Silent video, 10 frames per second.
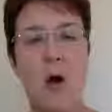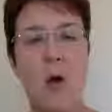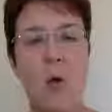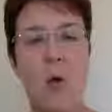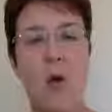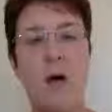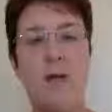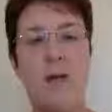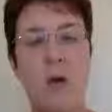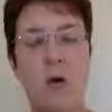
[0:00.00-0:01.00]
or
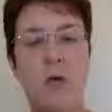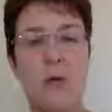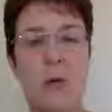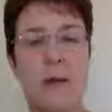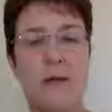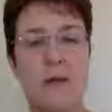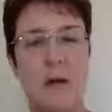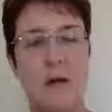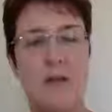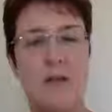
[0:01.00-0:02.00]
told where to
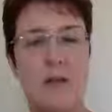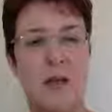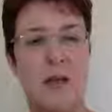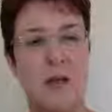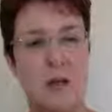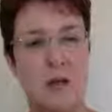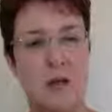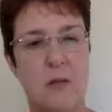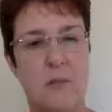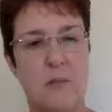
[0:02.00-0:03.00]
go and sling your hook.
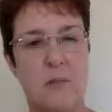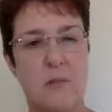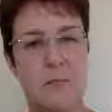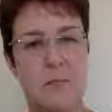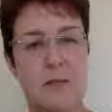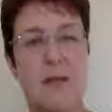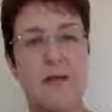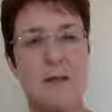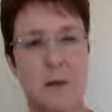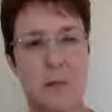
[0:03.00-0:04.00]

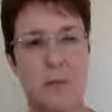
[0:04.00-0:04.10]
So,